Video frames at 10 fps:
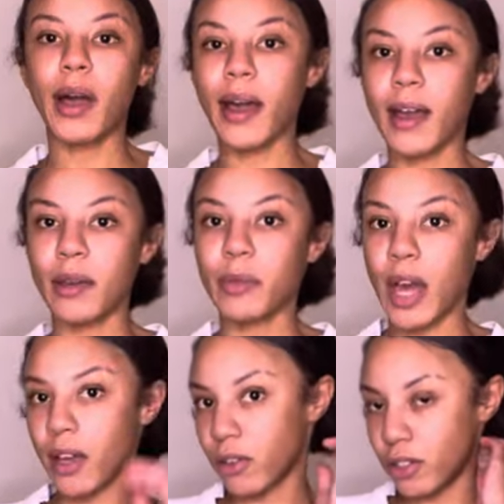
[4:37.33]
I am
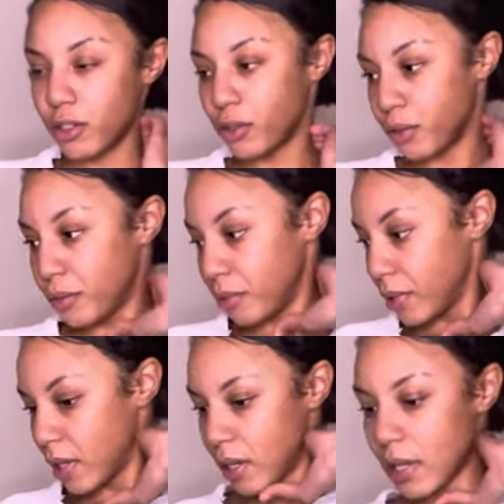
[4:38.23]
not going to do
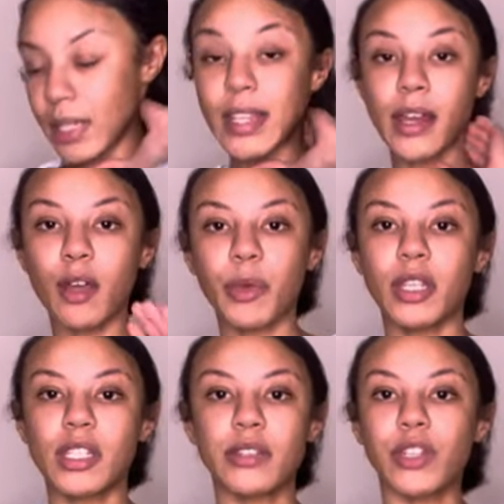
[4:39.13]
setup in
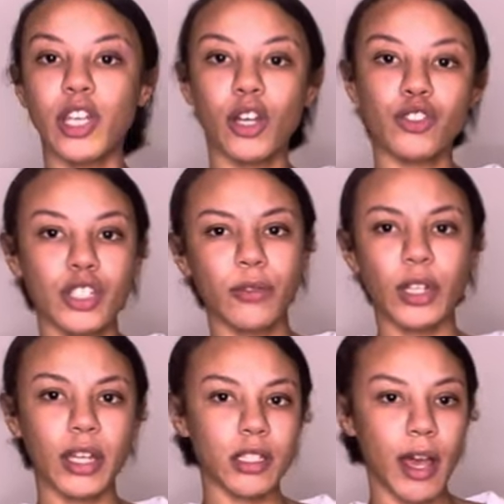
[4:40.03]
this video just for,
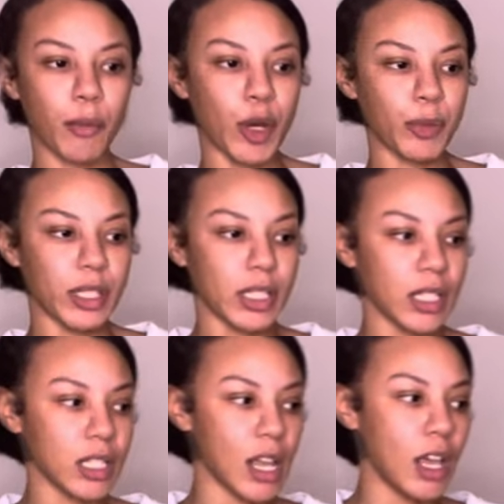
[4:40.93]
like, time
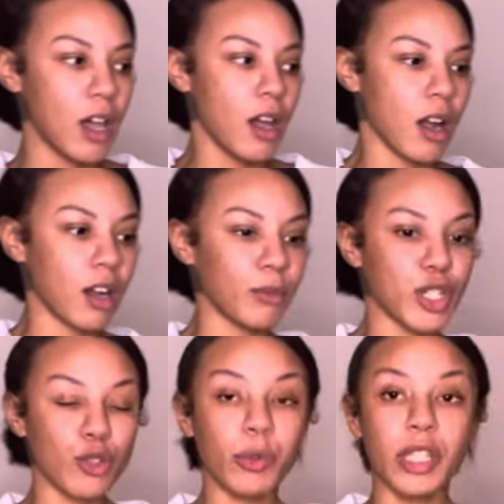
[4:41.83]
purposes. Um,
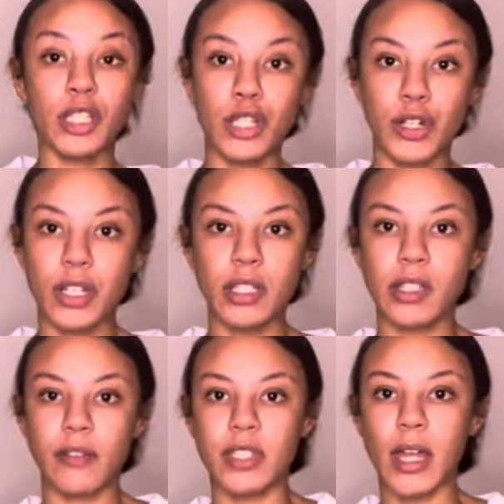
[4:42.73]
this will be a series
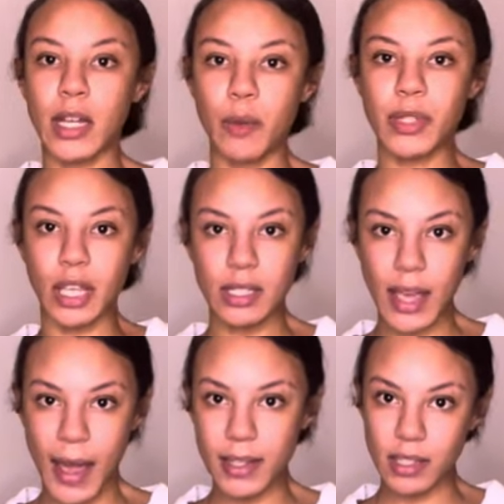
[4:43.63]
of setting up
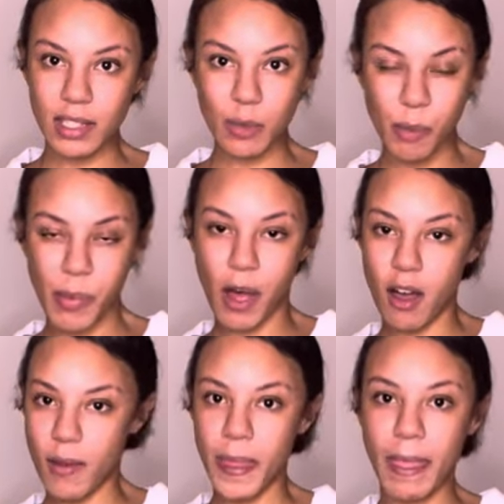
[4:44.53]
Skyntax
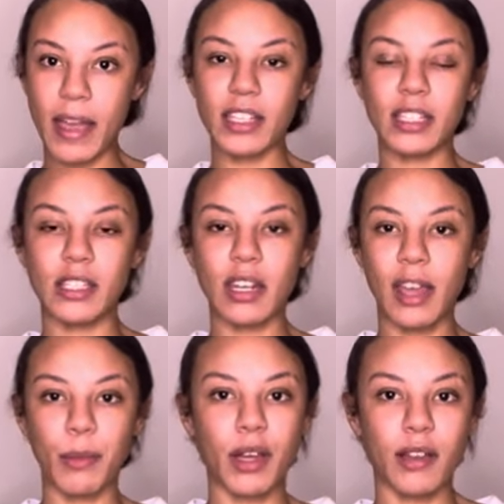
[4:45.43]
Spa. That is the
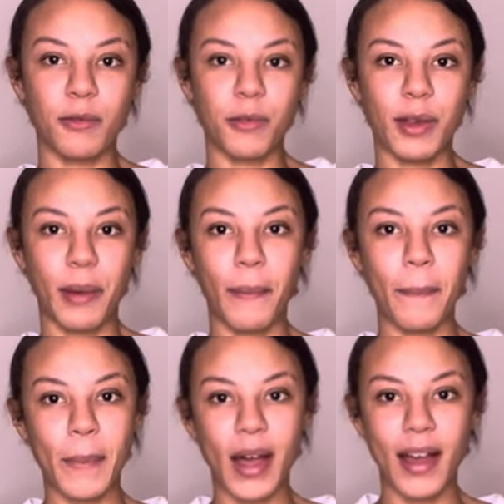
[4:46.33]
name of
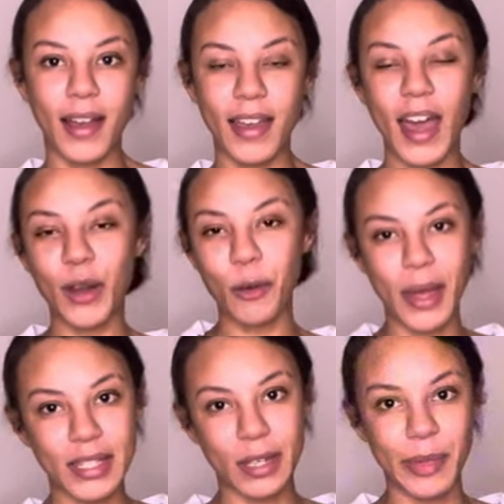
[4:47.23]
my at-home
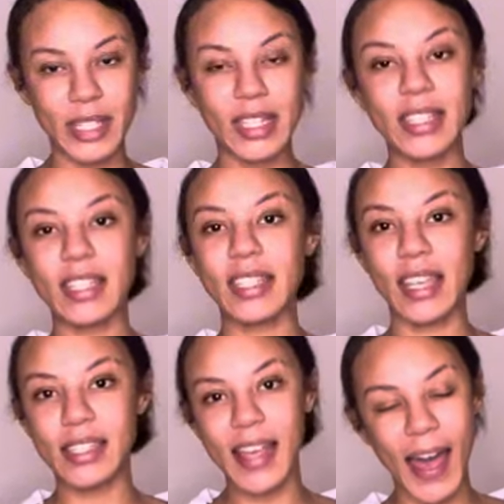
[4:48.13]
S D business,
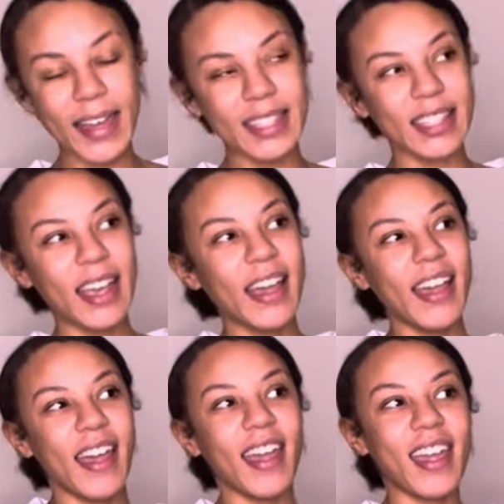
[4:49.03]
Skyntax,
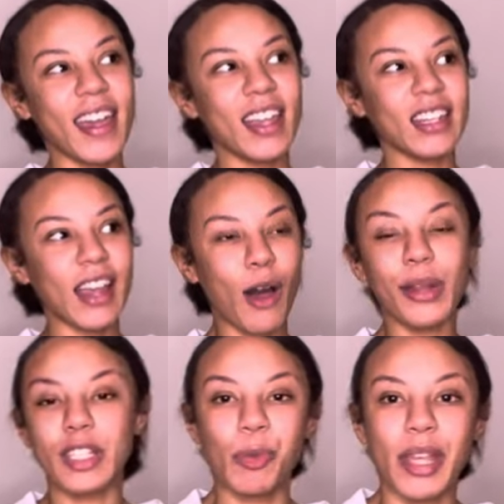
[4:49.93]
and I'll
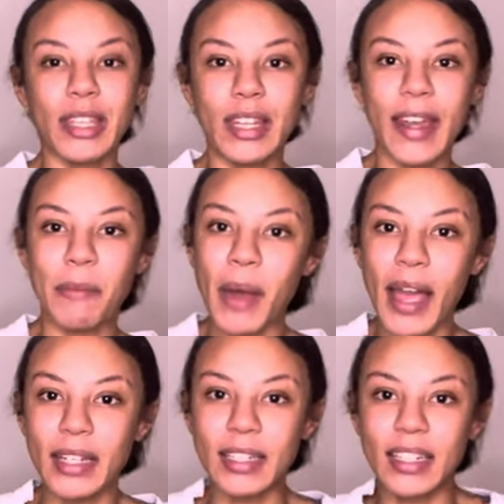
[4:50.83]
explain the name
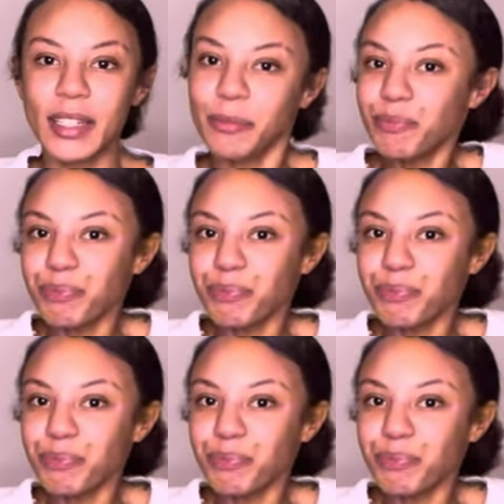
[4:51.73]
behind it